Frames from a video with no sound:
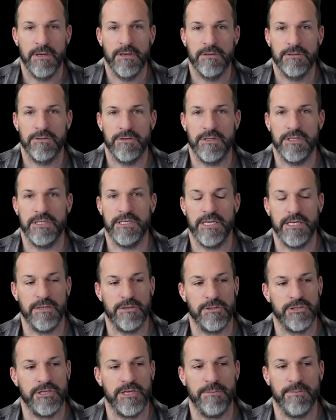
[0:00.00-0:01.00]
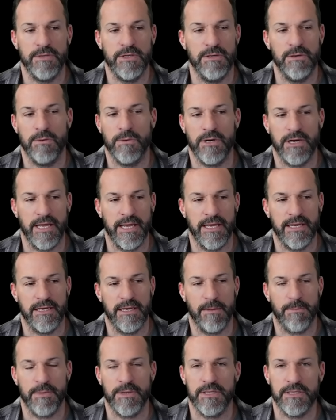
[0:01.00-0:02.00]
to the dealership. You don't want to end
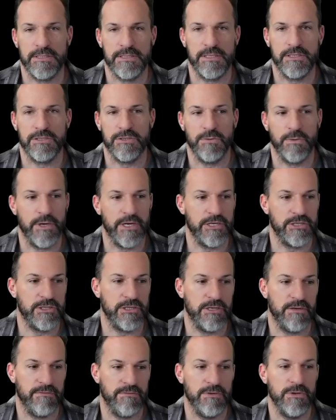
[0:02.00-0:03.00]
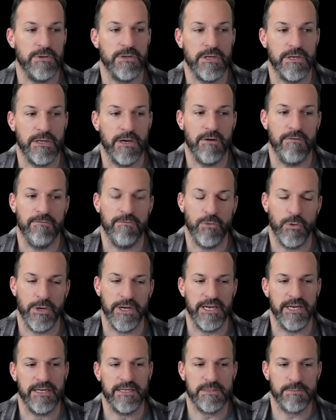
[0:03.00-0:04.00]
up in this situation if you can
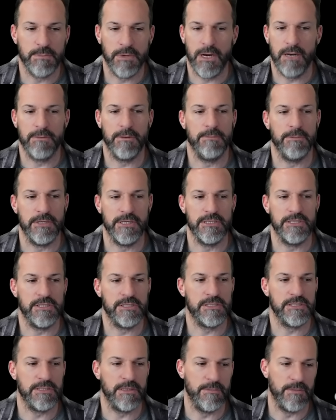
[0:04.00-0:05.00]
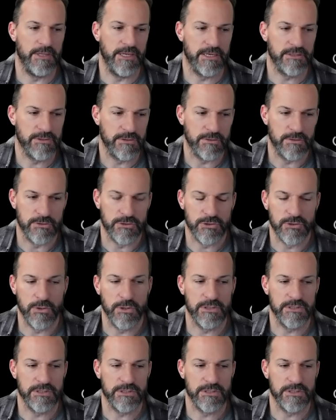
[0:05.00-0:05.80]
avoid it. It's probably just some electrical short